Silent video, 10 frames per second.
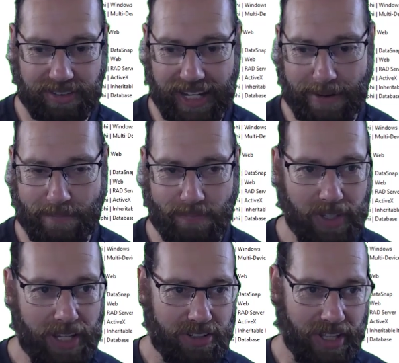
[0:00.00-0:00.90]
So
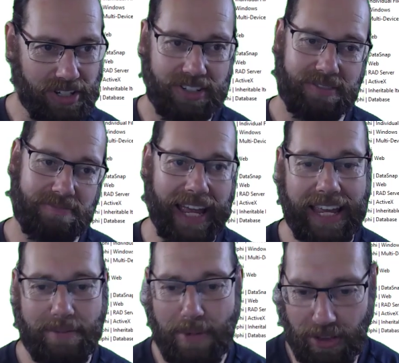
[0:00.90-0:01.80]
that's just
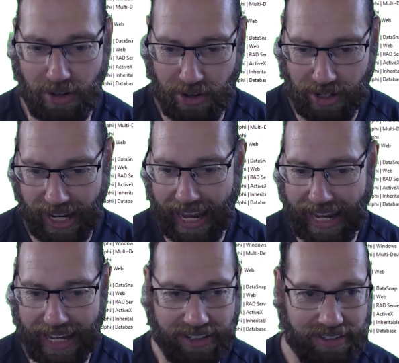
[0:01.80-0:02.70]
a method on
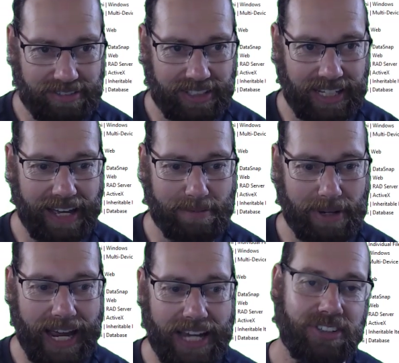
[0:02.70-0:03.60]
a
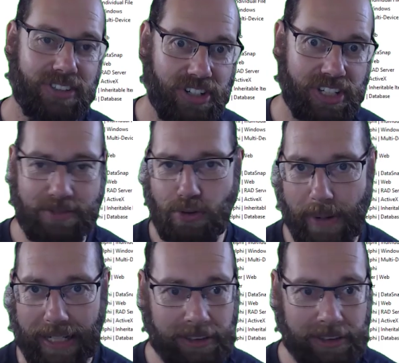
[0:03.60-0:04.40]
class, such as a form.